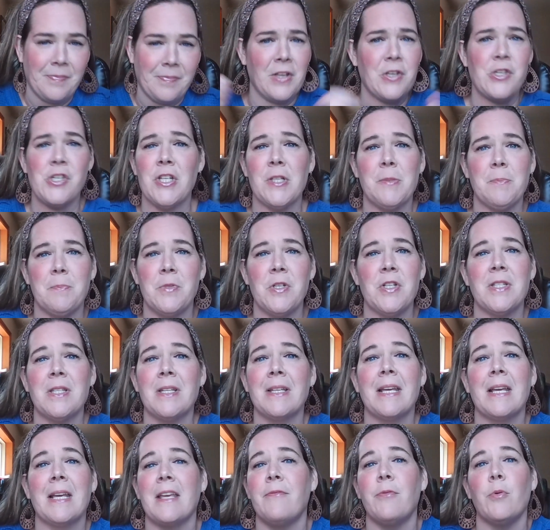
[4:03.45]
just
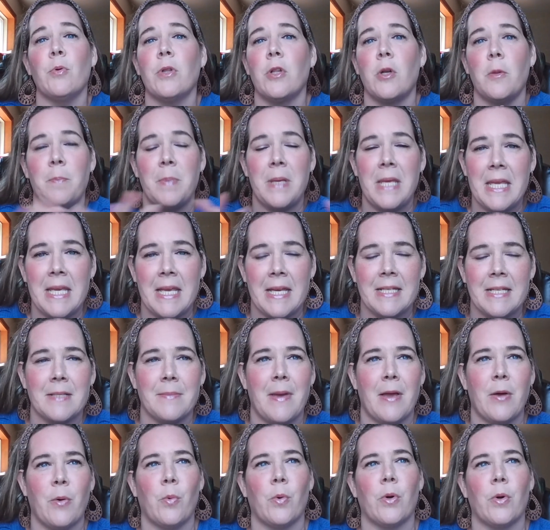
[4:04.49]
to give you a little peek into
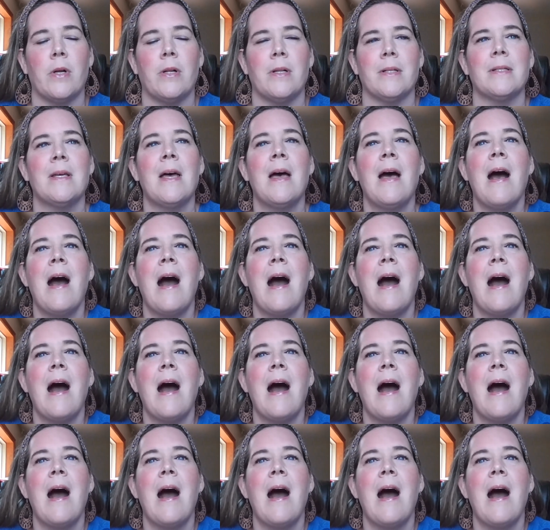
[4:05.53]
my world,